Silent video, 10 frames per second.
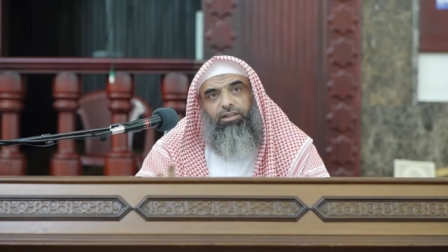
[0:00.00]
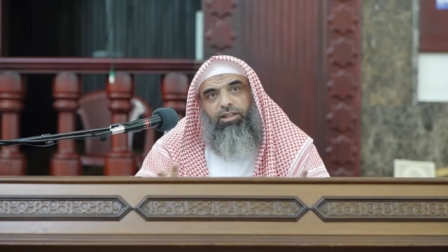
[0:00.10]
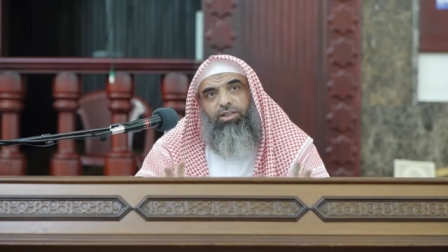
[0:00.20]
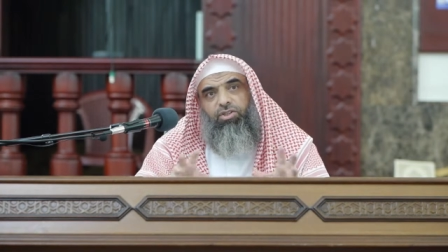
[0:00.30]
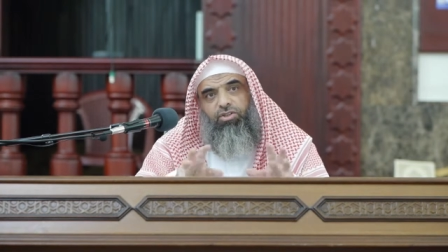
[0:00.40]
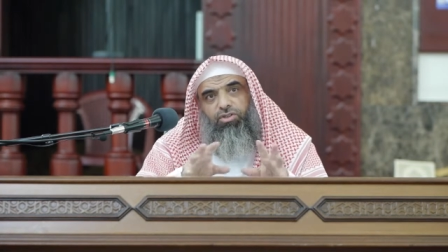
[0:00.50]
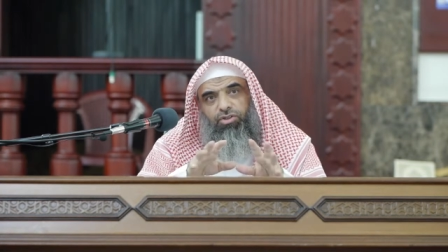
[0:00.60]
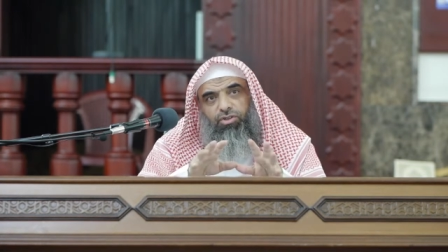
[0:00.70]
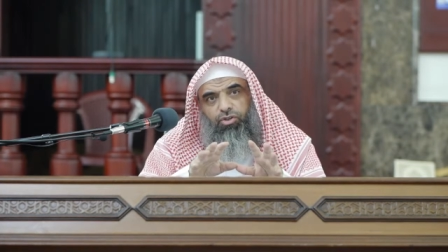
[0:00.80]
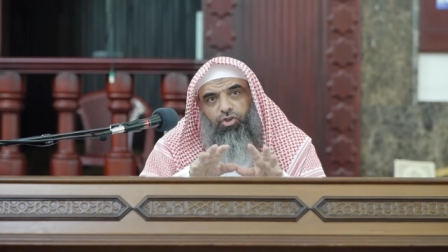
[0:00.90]

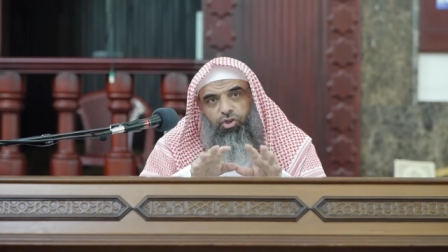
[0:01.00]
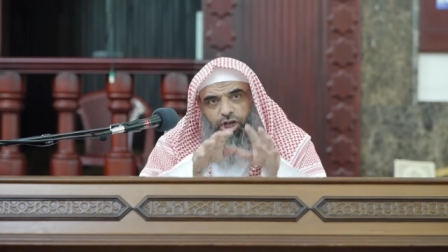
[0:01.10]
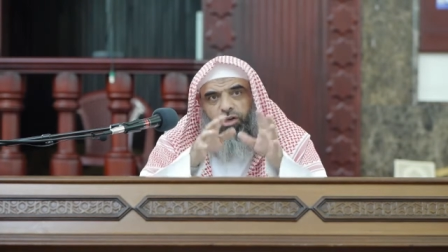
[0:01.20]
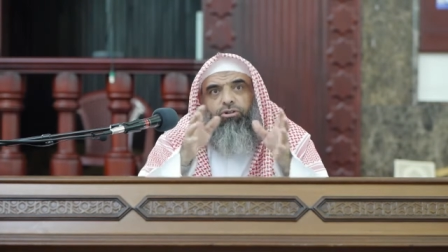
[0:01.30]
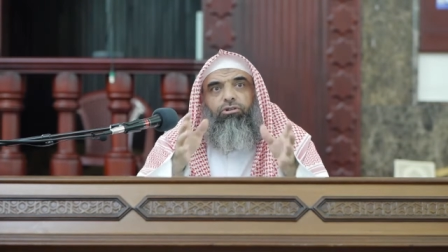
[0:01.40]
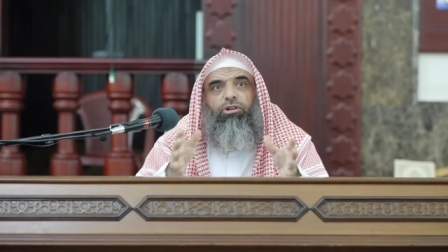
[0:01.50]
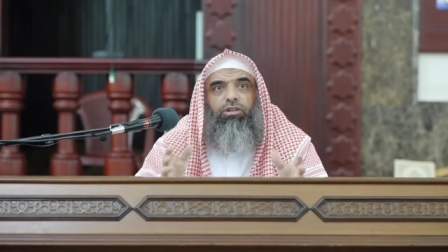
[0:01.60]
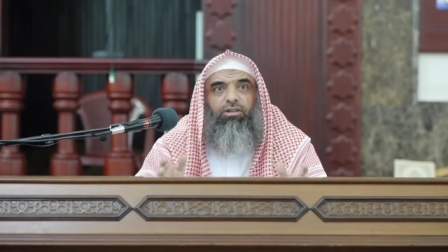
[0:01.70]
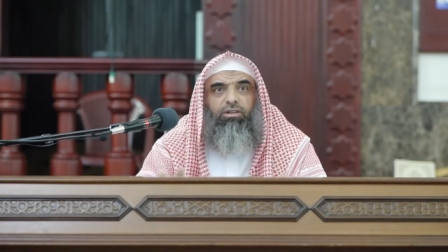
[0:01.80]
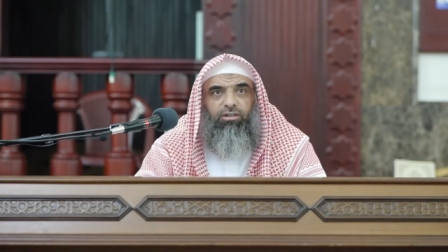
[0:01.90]
this
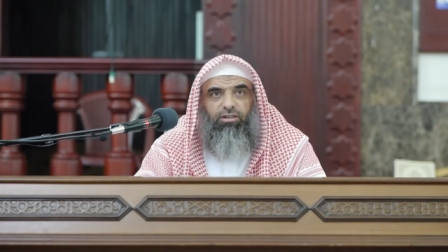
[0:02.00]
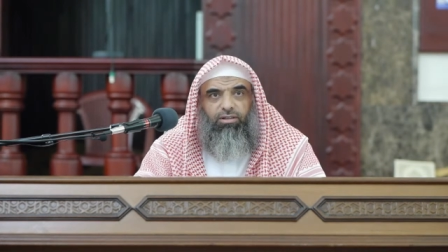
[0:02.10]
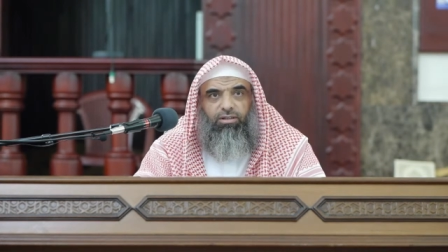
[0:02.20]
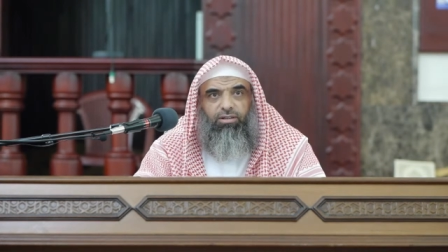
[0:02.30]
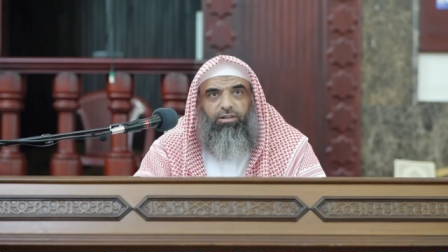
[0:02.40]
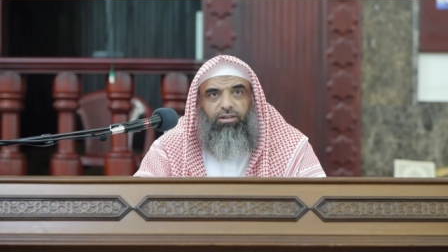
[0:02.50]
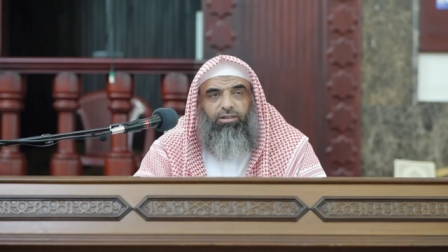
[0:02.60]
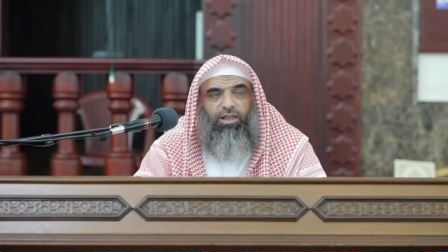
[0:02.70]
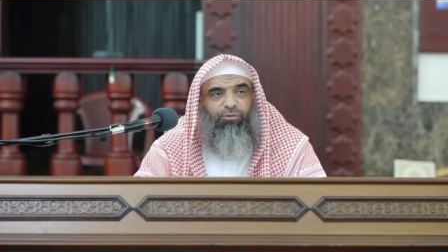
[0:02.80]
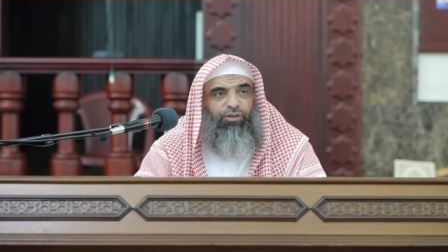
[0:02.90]
general
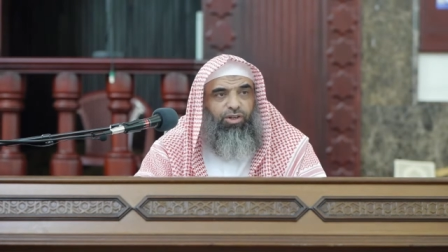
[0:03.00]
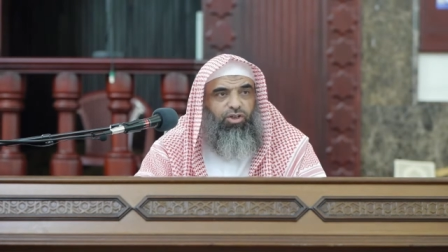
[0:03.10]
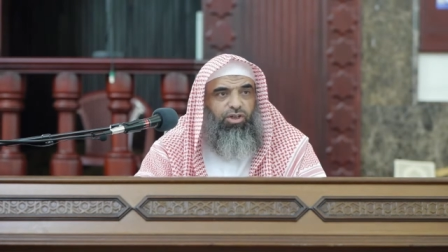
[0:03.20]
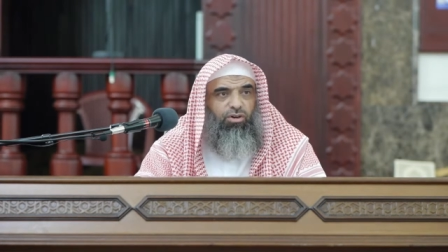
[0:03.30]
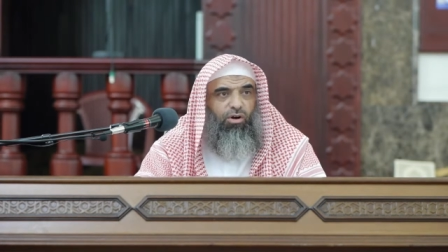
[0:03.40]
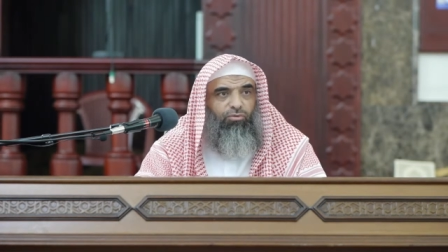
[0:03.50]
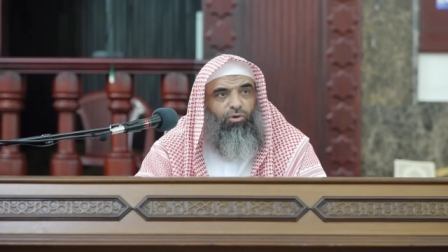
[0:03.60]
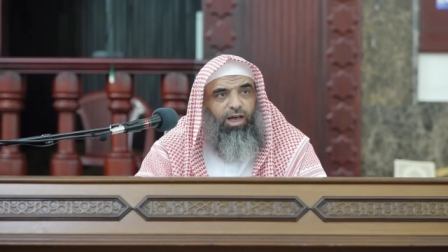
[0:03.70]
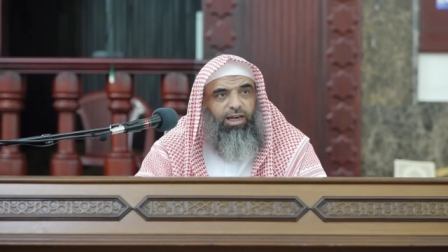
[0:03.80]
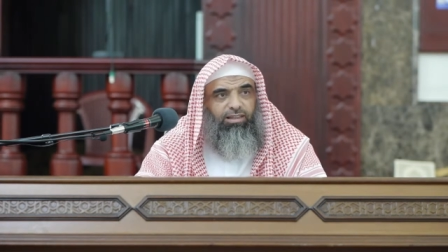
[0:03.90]
definition of
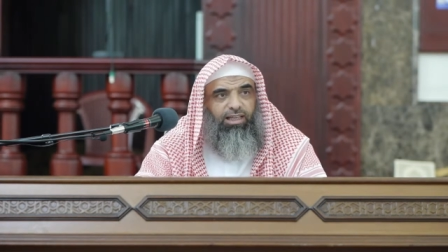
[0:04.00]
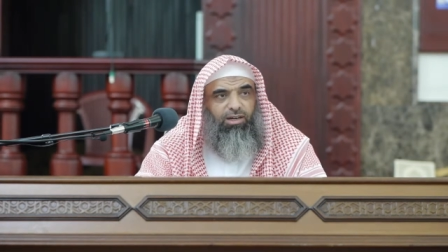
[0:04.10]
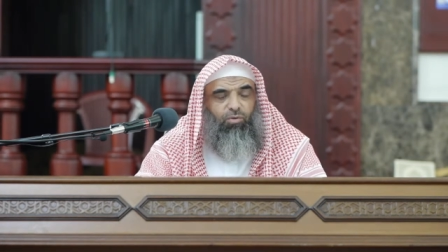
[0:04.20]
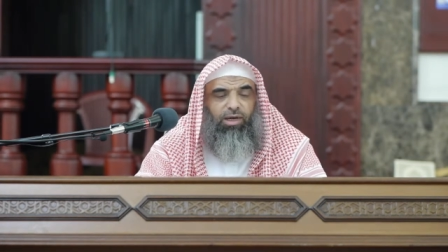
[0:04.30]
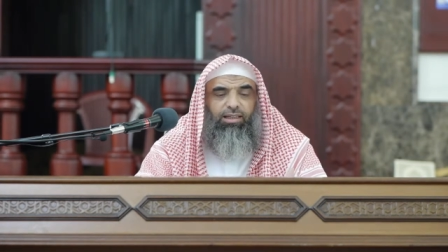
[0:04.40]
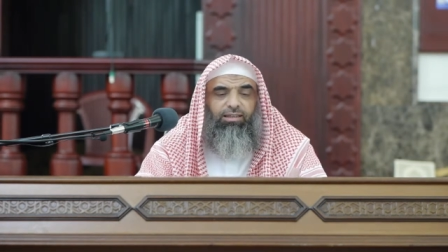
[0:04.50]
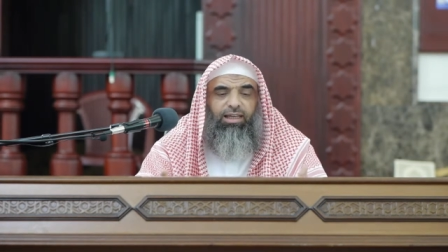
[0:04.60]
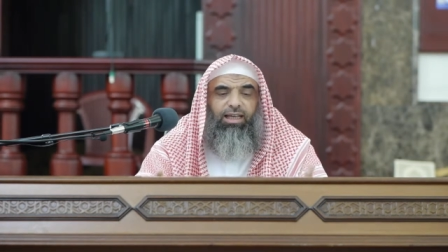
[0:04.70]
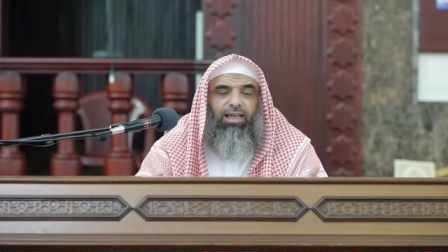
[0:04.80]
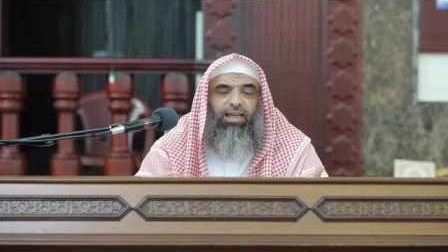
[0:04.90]
walid and walad
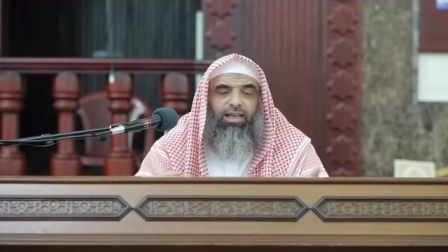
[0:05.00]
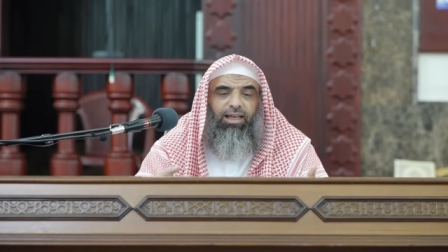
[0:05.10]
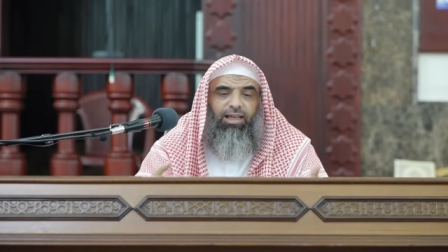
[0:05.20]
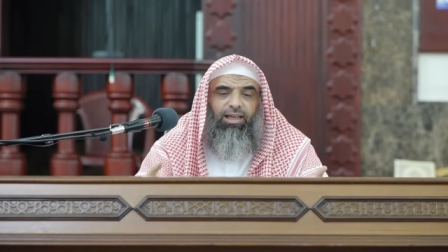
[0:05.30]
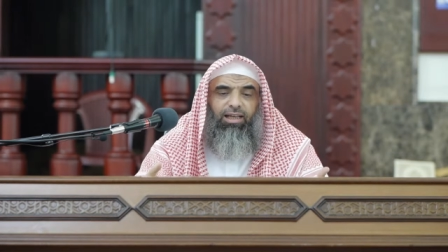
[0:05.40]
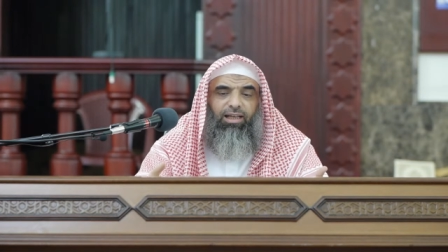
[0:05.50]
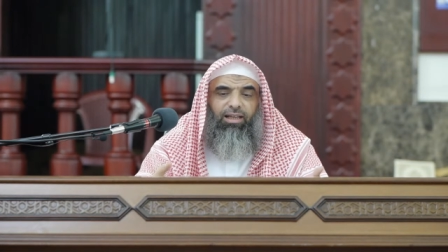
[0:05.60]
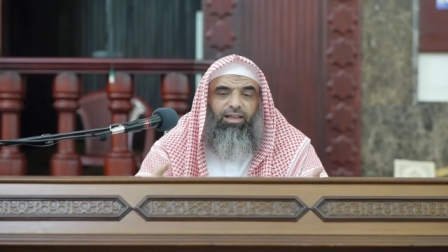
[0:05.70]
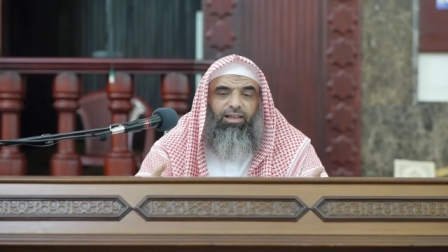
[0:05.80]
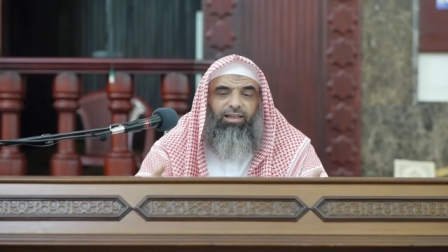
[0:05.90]

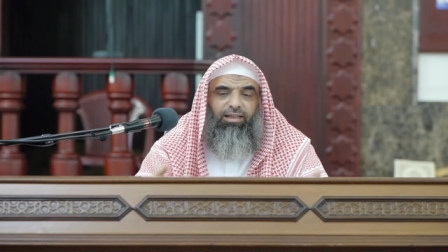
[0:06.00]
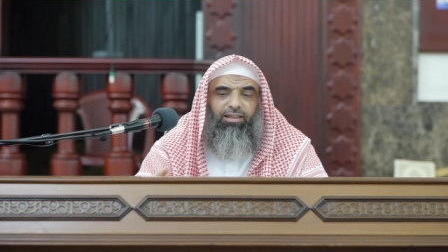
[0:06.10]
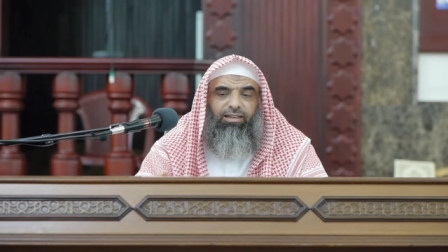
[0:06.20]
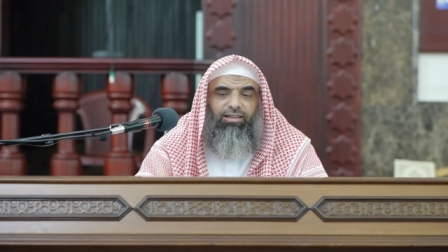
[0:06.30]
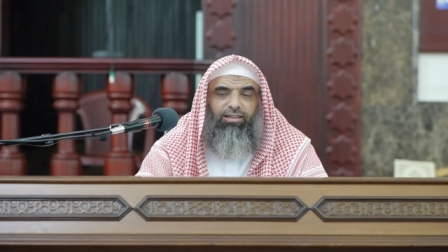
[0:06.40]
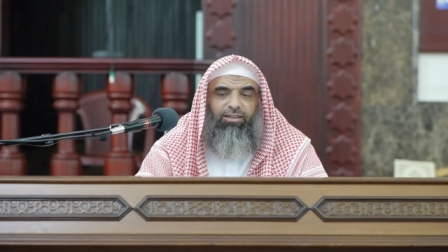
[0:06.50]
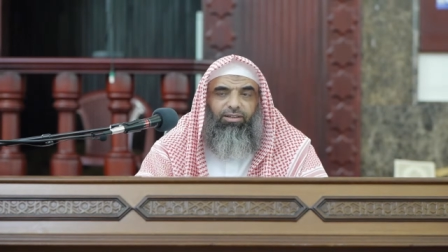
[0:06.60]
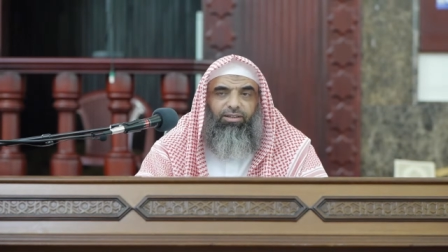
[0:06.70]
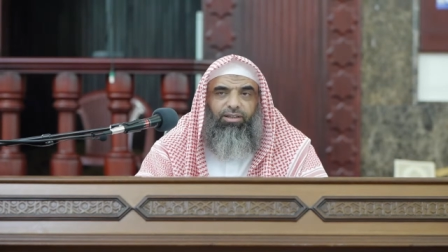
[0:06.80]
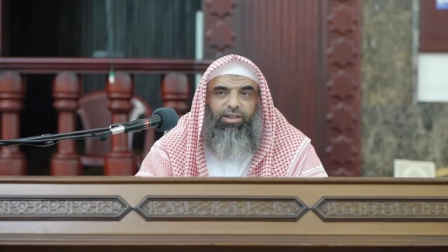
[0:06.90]
uh,
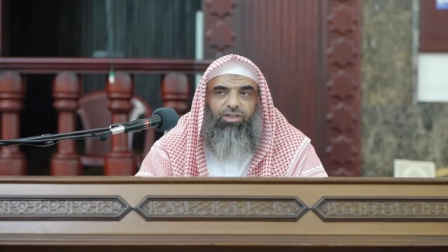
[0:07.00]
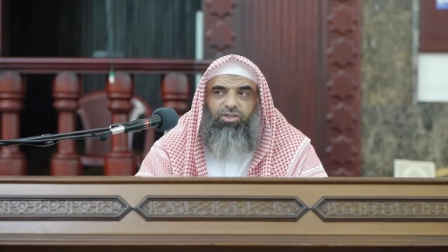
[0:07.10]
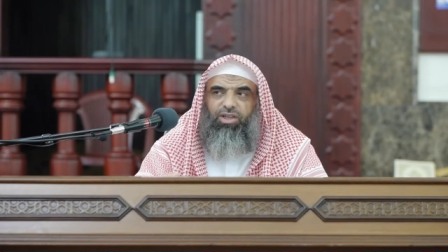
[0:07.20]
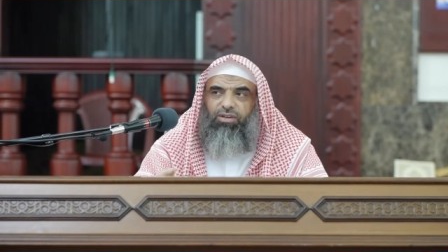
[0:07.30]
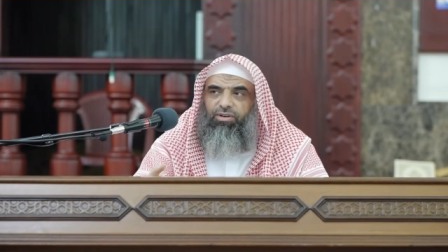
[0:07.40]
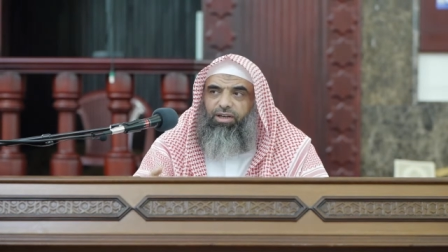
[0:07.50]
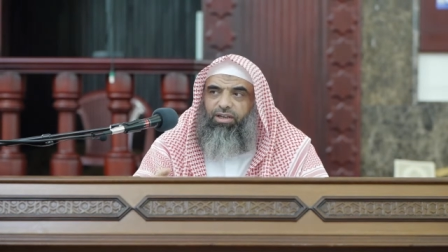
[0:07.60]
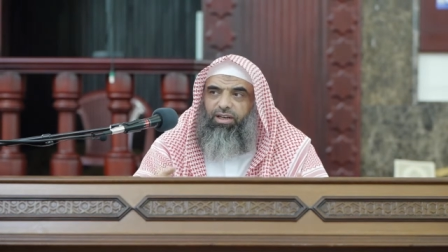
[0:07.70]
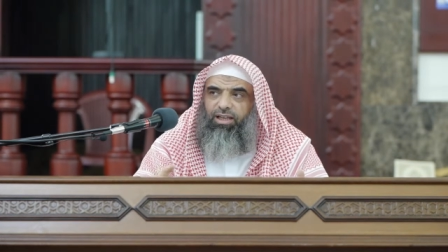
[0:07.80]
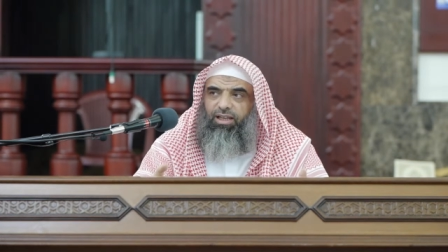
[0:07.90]
is given
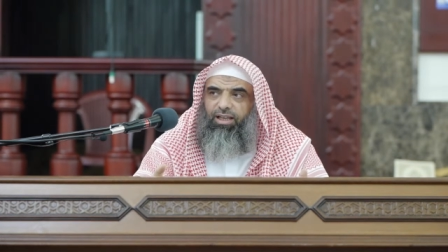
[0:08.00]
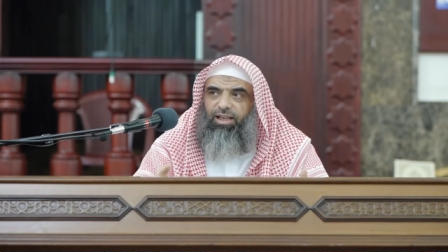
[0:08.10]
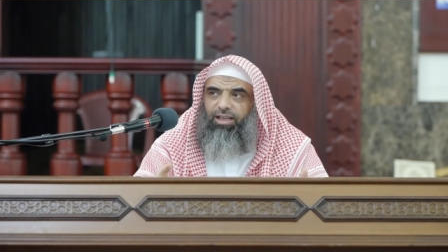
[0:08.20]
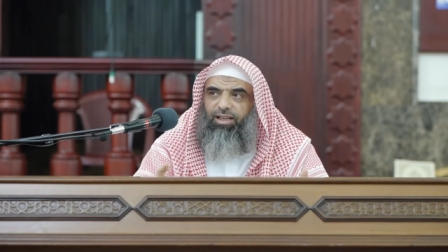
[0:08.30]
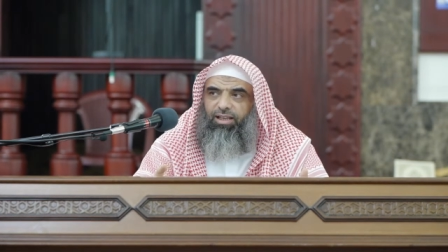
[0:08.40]
in uh,